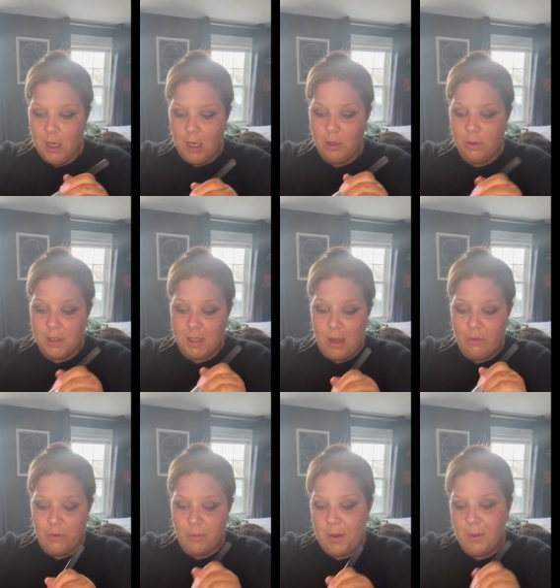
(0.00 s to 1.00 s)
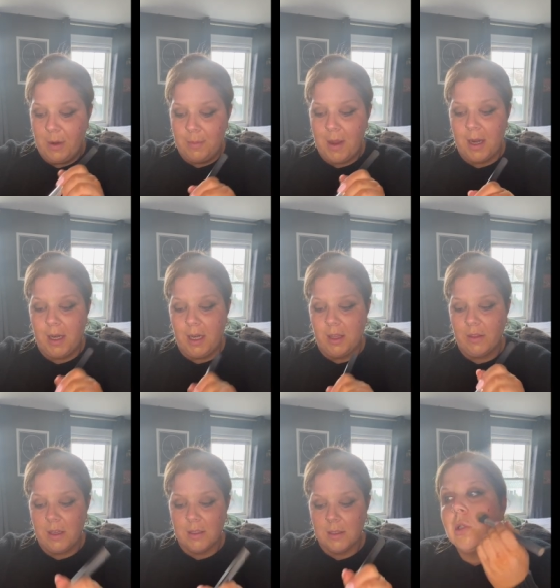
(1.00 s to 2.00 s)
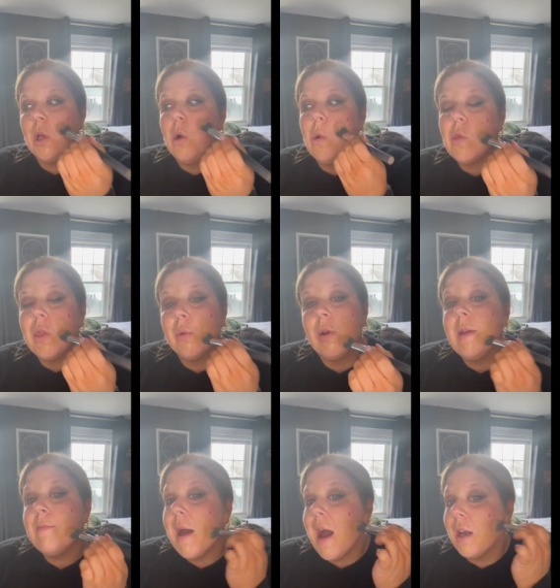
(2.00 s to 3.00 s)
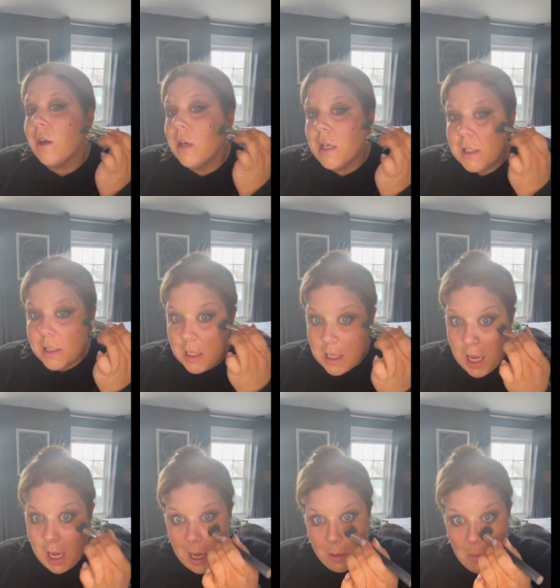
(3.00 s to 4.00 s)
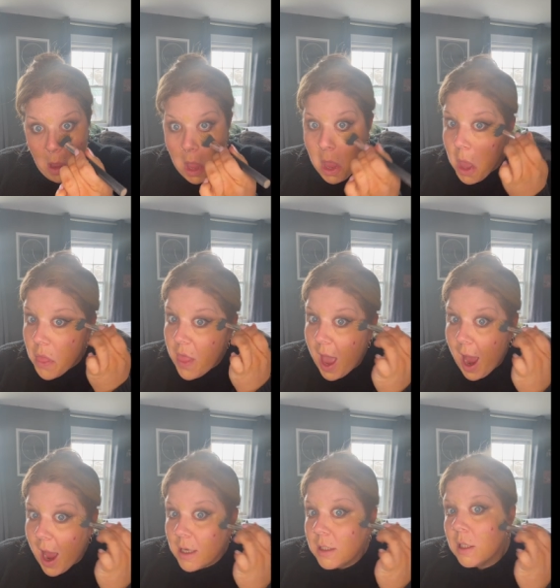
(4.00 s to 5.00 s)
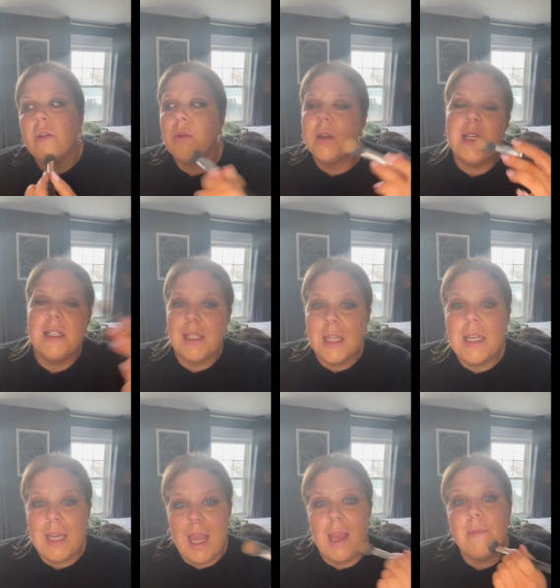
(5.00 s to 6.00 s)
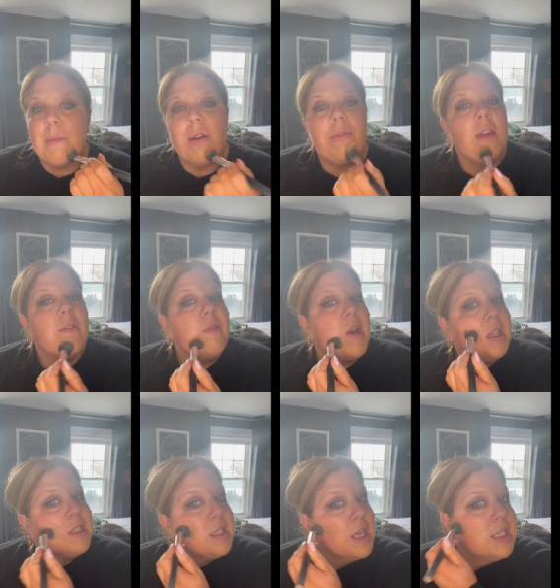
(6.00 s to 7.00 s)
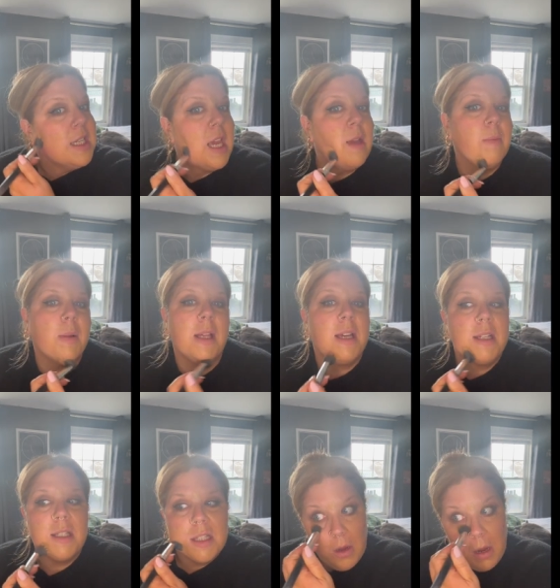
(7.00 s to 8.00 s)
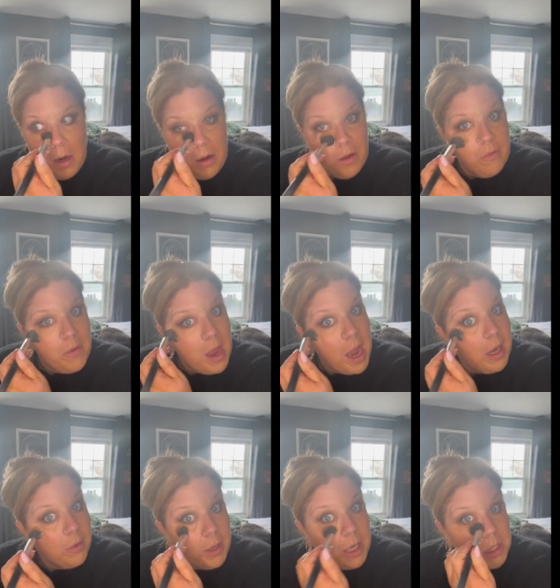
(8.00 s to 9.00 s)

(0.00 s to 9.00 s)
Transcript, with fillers: I know it's loud for me when I'm editing these. So, the great matter is the name that, or is the name of the events that take place of Henry